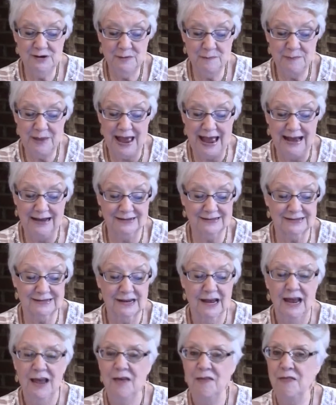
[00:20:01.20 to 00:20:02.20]
to pass
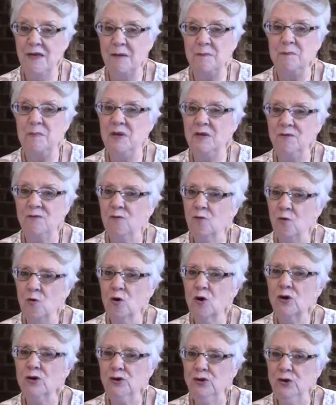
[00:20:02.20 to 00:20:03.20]
that
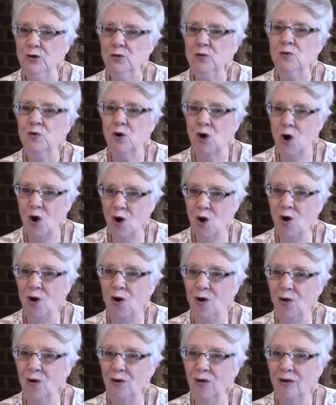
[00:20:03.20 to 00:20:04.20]
before you
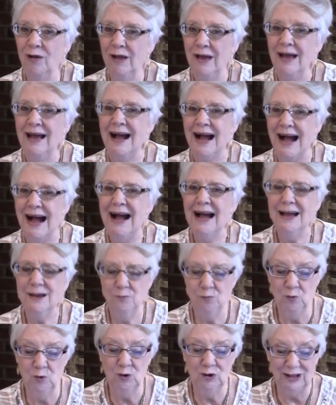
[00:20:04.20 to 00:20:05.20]
call, I
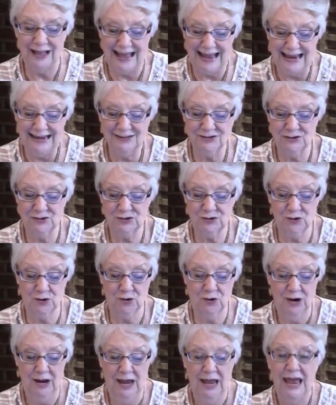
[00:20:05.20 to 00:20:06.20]
will
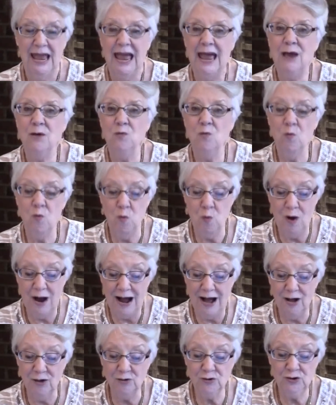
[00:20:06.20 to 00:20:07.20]
answer. And
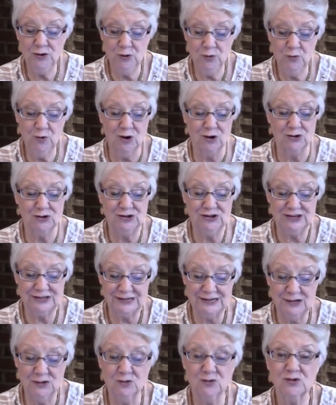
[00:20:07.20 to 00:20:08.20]
while you are
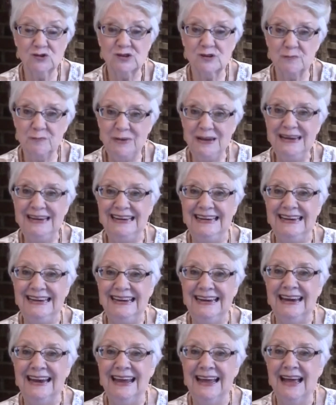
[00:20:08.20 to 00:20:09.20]
still
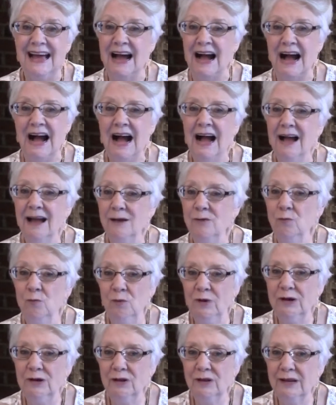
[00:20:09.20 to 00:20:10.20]
speaking, I
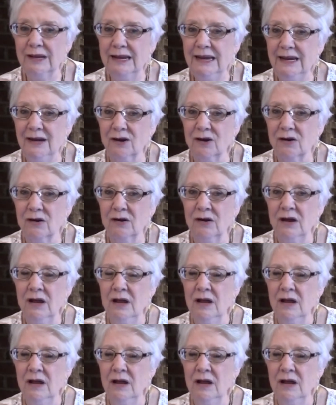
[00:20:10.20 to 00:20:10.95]
will hear."